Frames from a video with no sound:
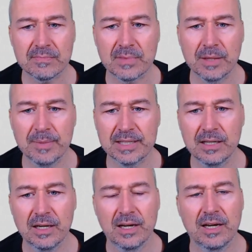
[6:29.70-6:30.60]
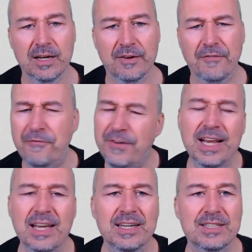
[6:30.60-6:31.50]
But
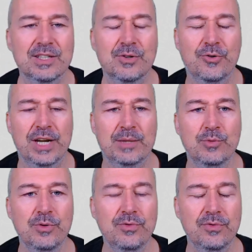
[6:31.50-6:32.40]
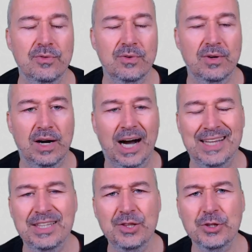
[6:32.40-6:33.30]
feeling it's the correct move, I
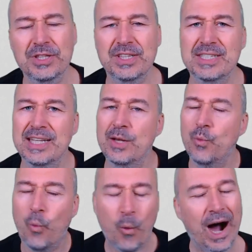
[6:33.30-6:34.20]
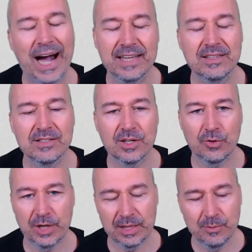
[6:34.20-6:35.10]
did not understand why it is the
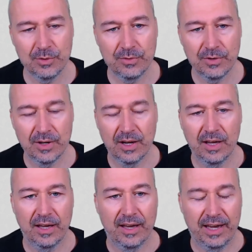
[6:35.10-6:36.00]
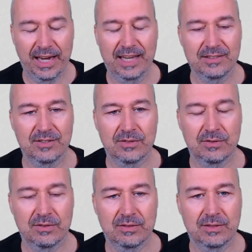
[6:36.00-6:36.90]
correct move. And
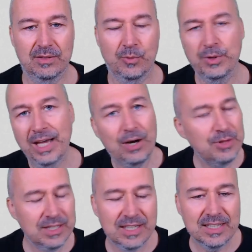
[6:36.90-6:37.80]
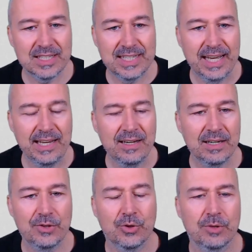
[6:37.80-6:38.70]
without that understanding, I
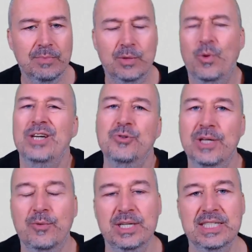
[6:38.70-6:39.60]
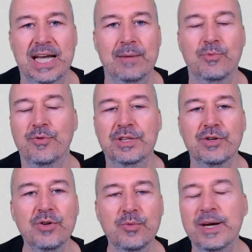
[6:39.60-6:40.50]
thought, but why should I waste time moving the
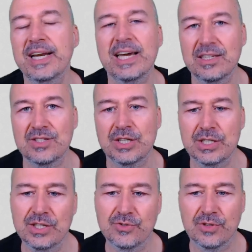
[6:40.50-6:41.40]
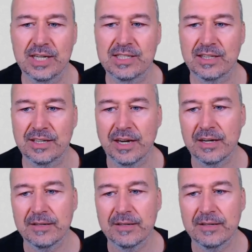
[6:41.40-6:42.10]
rook where I can start centralizing the king?